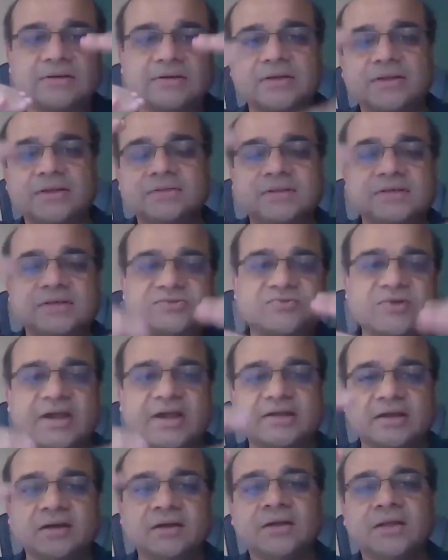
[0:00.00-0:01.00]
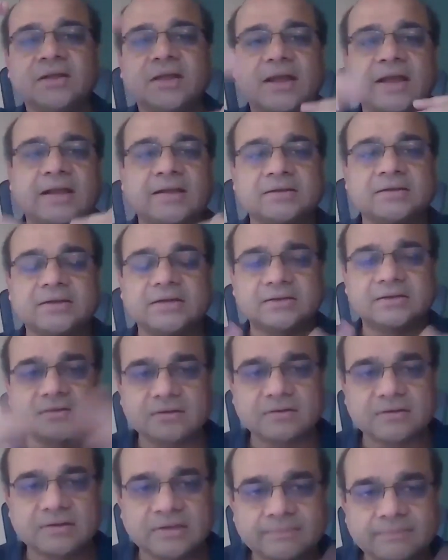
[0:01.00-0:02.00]
in the strata, and it
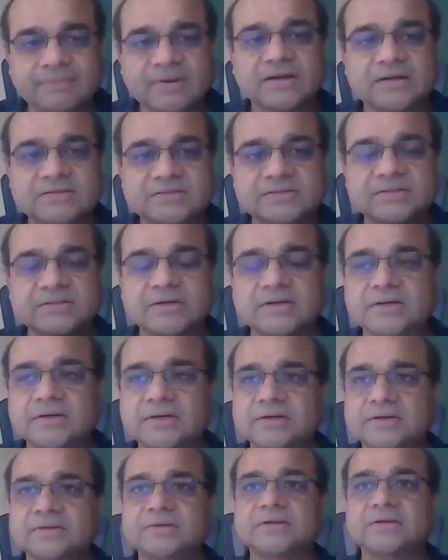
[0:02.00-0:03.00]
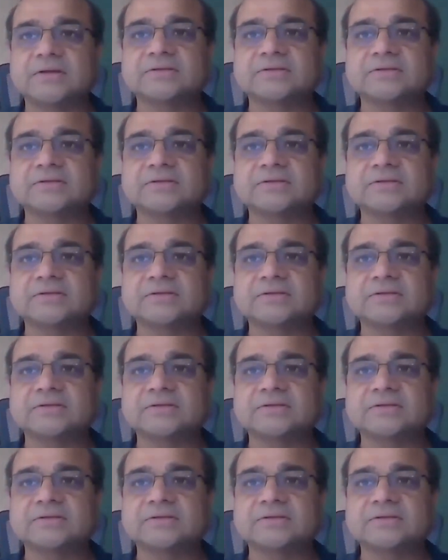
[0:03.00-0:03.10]
rebuilds the